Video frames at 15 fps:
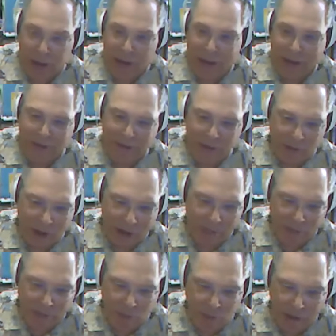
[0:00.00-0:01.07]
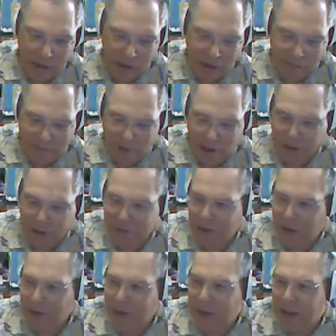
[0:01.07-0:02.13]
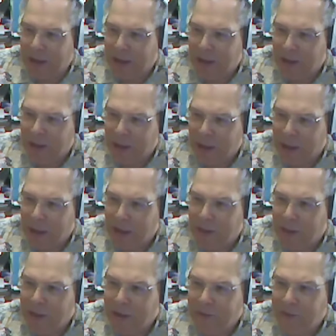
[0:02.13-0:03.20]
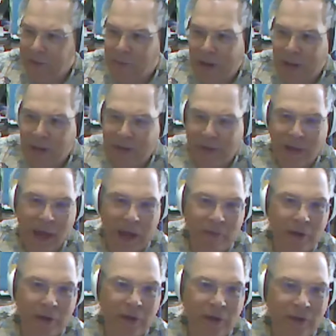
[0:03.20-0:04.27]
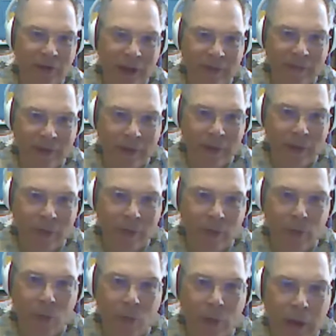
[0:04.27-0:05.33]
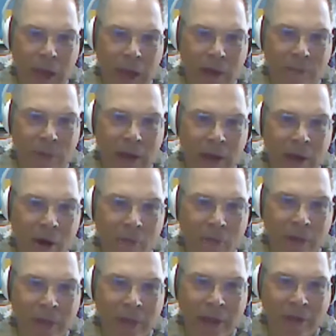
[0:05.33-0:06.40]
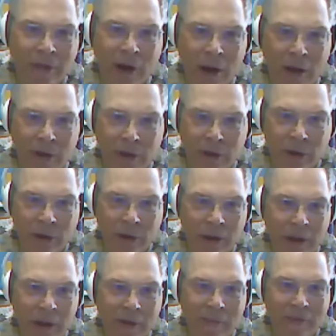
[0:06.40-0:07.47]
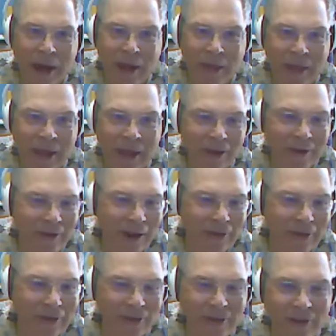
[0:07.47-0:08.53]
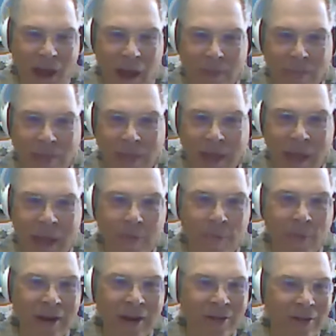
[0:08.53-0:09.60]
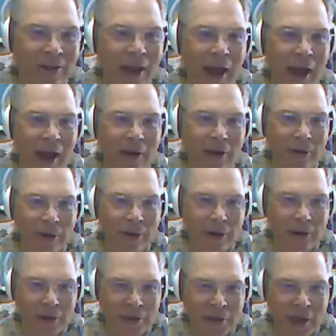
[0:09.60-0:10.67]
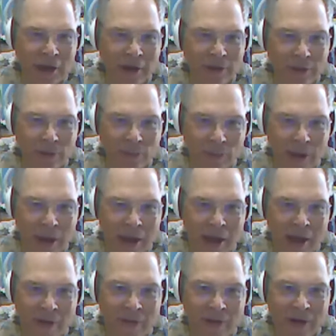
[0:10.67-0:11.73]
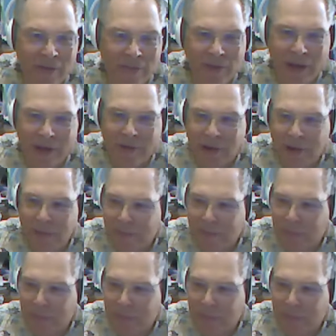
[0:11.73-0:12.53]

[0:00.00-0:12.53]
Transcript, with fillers: And so I would point out a fault and say, okay, uh, this is why this language is difficult can we go with this alternative? I think it says the same thing, but it's a kinder, gentler way of interfacing.